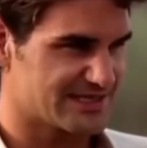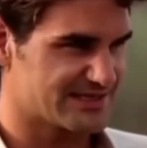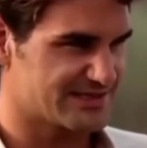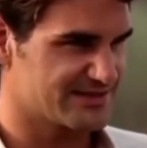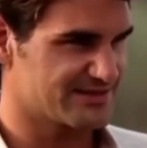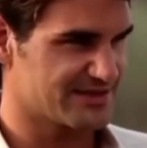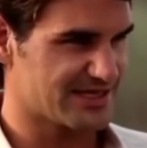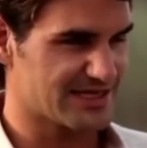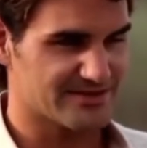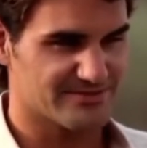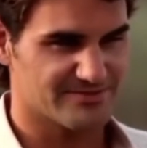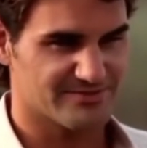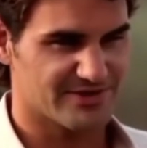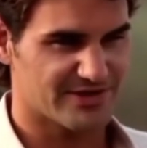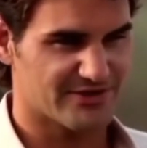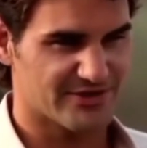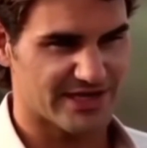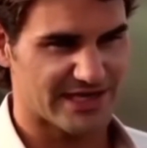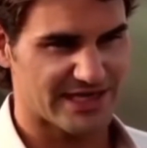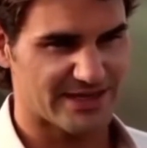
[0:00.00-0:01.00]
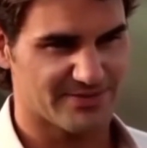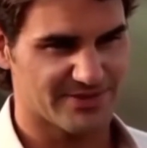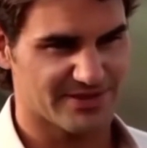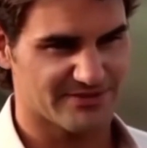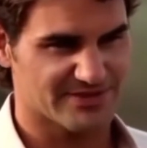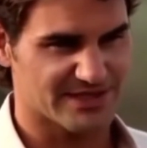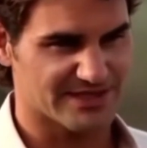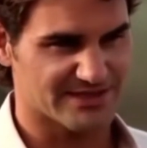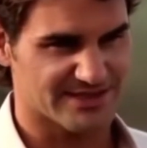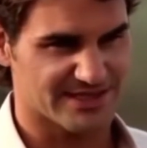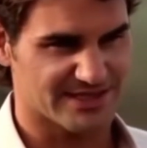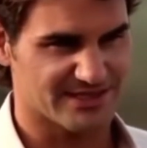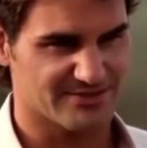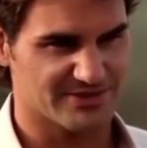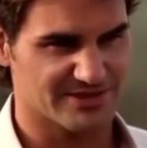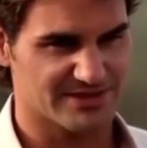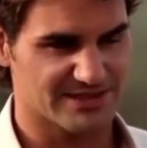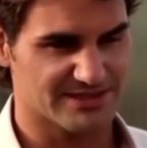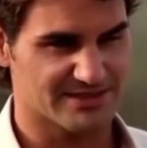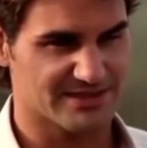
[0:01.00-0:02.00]
And I'm very happy if they tell
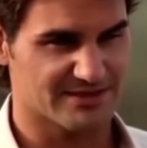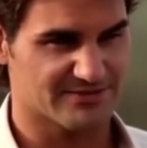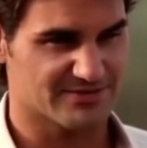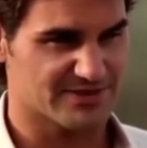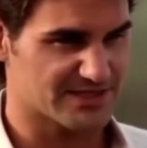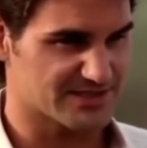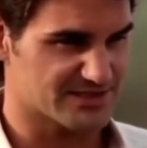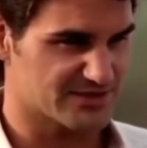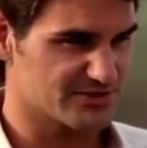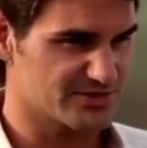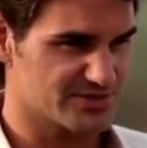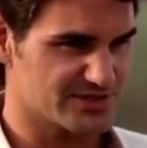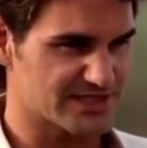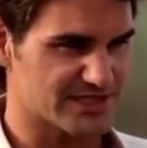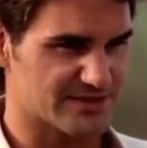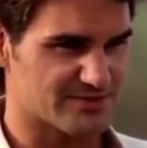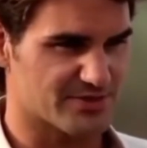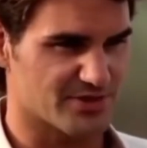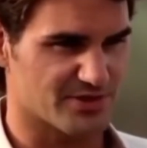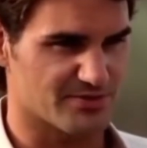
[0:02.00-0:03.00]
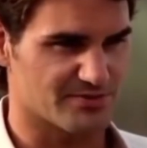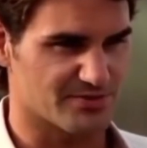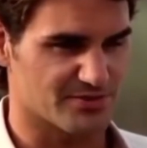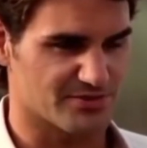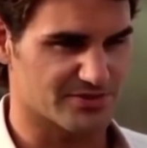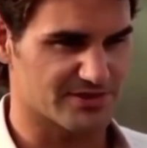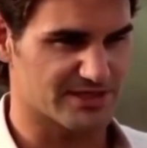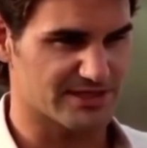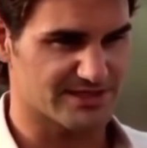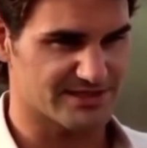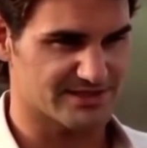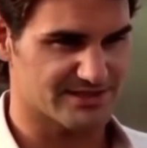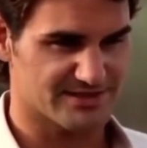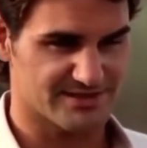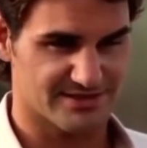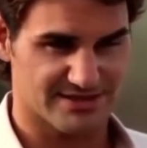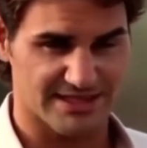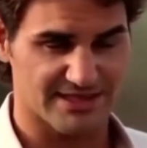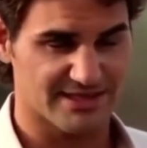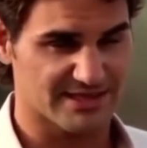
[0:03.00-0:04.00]
me that if they do see a problem or they
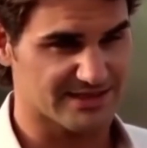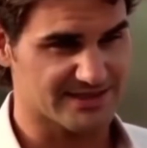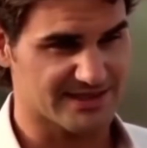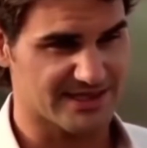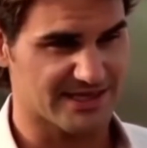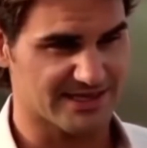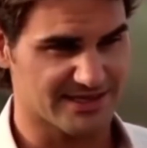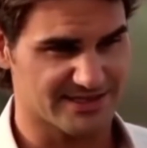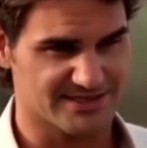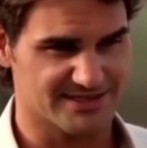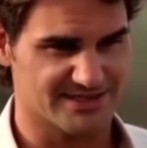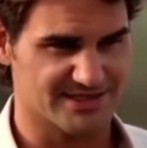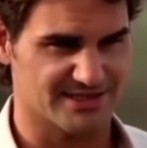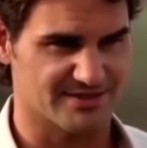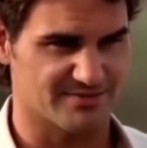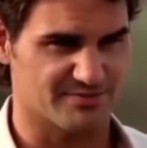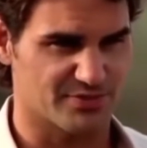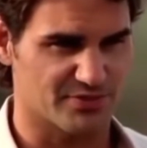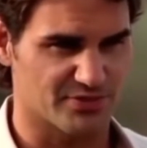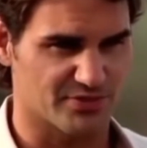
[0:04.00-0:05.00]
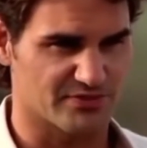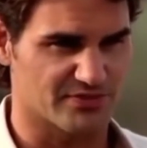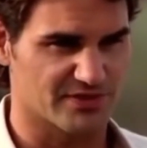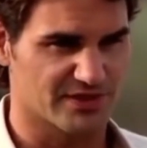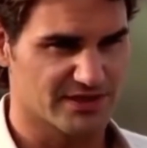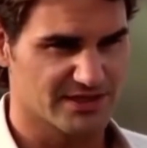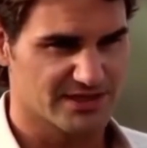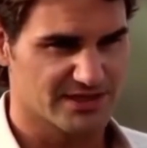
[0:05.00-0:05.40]
think that I can still improve.